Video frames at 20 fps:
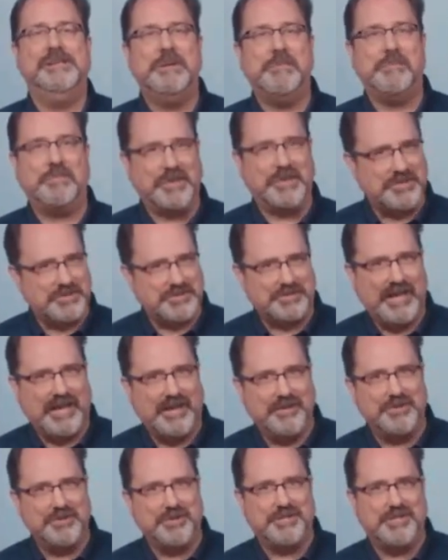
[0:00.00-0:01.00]
The
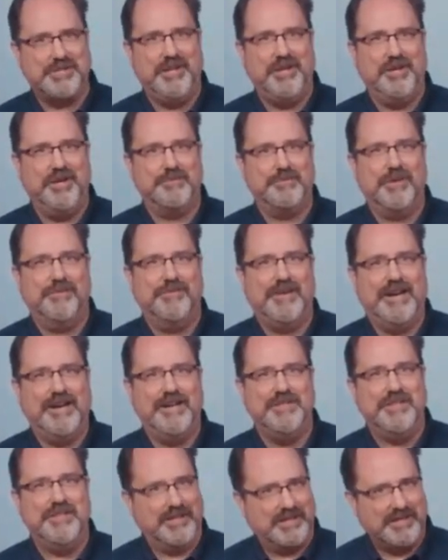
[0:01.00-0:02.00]
standard tier
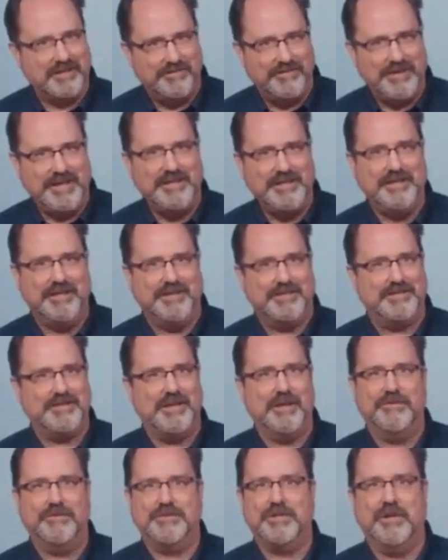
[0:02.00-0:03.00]
provides a convenient
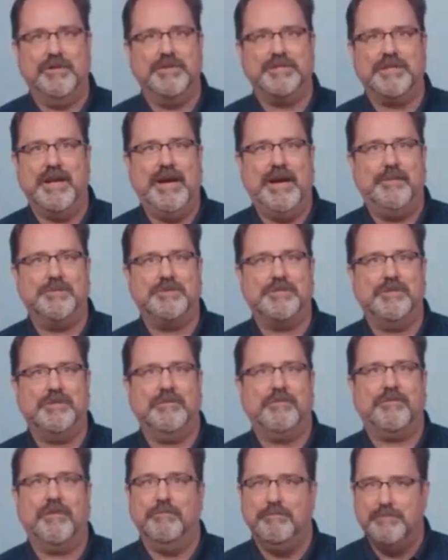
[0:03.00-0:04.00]
self-service option
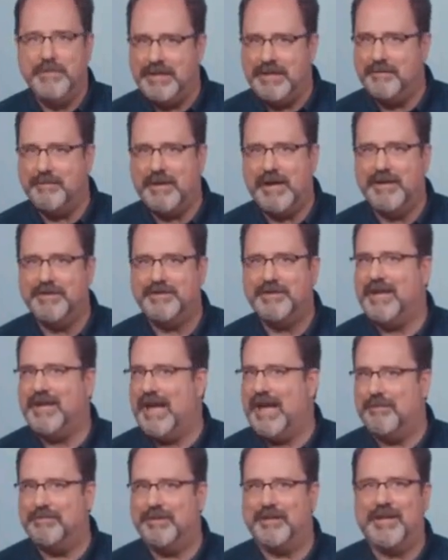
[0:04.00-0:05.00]
for minimizing
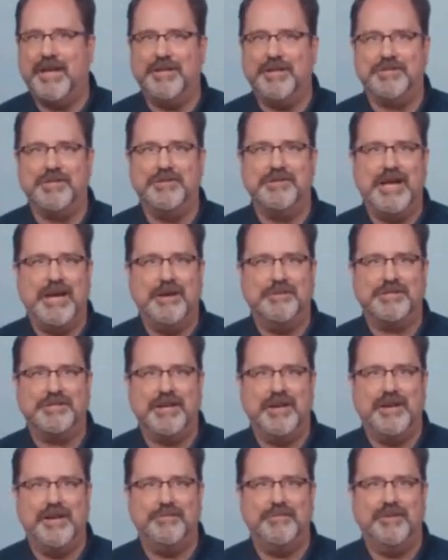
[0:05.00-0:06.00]
application
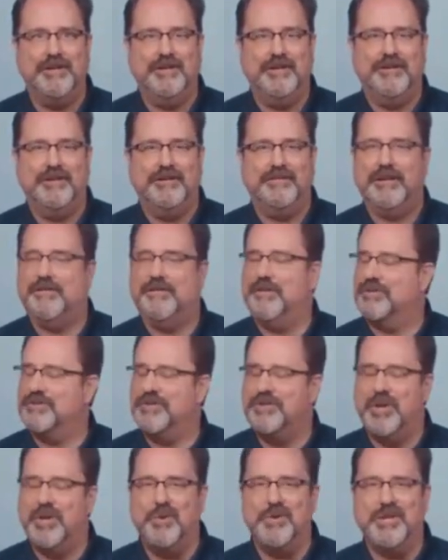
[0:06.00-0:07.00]
downtime and there's
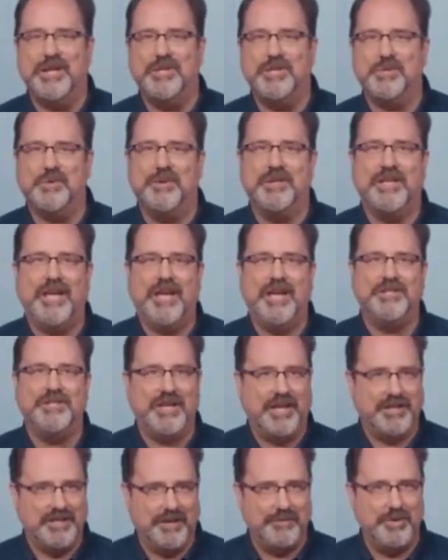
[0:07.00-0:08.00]
no need to engage
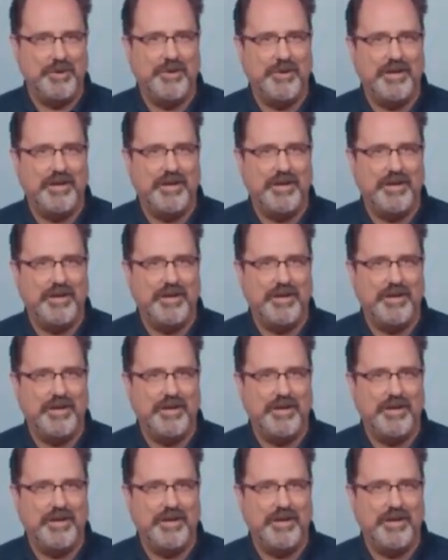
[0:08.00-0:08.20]
AWS